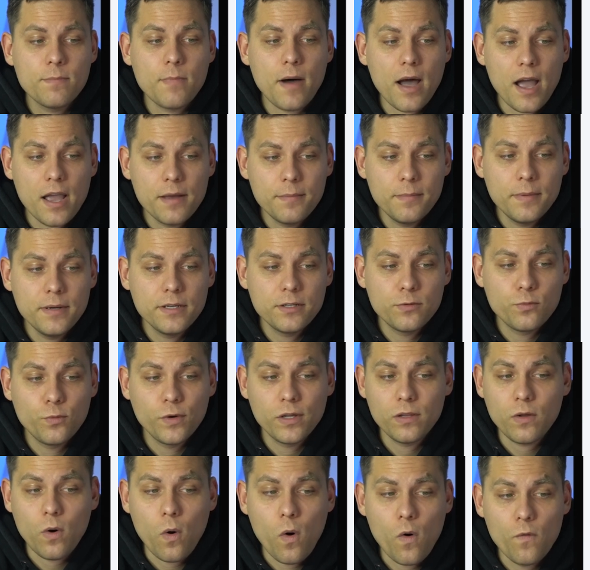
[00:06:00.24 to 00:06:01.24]
Bybit
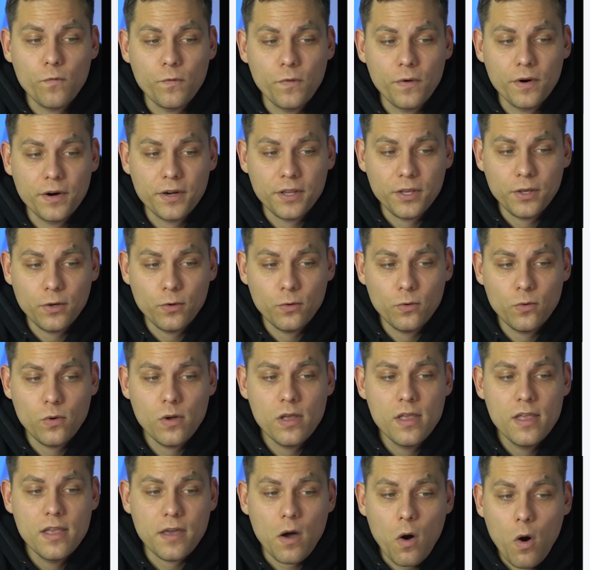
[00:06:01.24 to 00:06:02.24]
will offer you
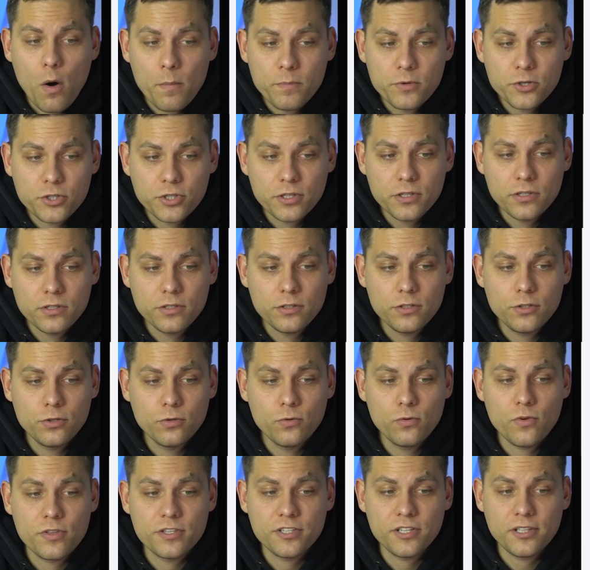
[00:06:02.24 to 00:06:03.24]
the option
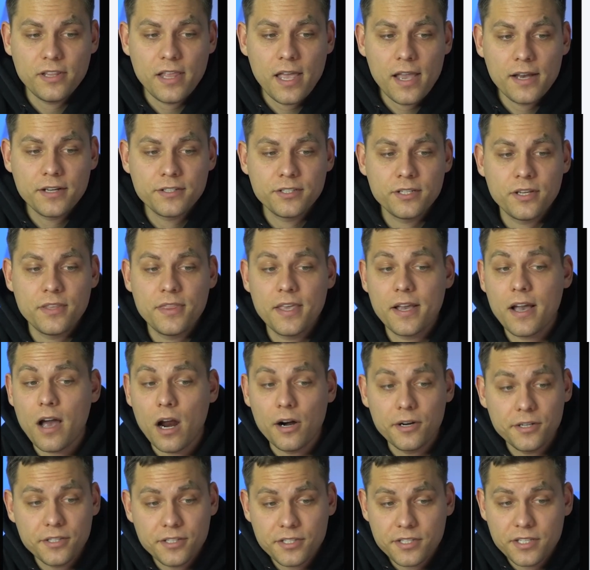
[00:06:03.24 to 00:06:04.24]
to select the
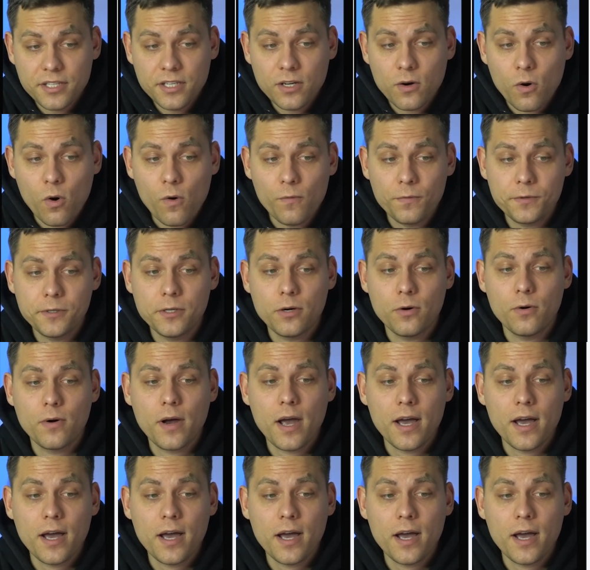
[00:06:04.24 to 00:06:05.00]
currency of your